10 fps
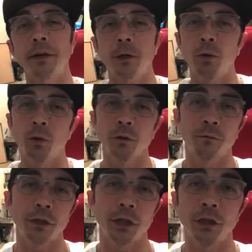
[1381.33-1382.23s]
cooler
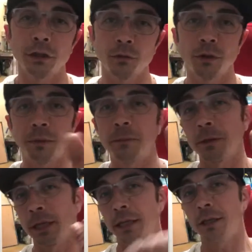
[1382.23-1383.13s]
videos with people
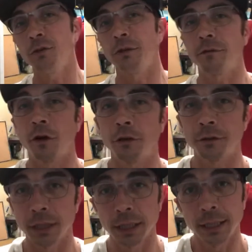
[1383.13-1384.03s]
like you involved.
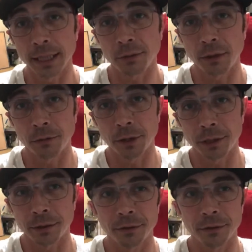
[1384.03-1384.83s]
That's what I want to do.